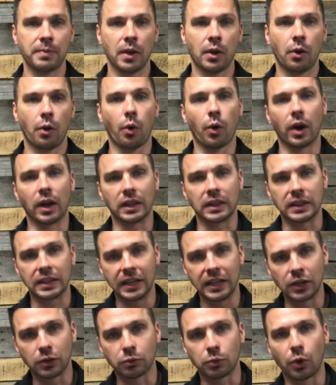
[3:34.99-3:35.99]
or a
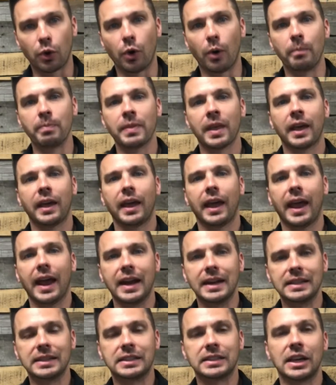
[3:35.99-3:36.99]
literal
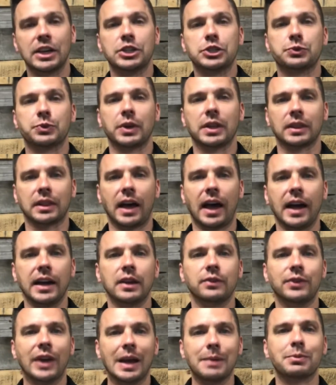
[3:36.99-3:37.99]
ancestry line
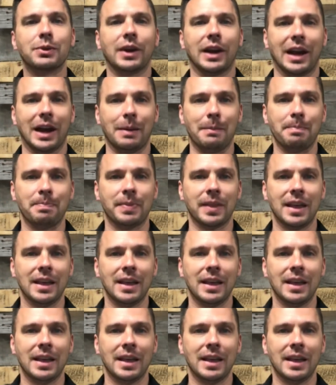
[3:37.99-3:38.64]
of Abraham?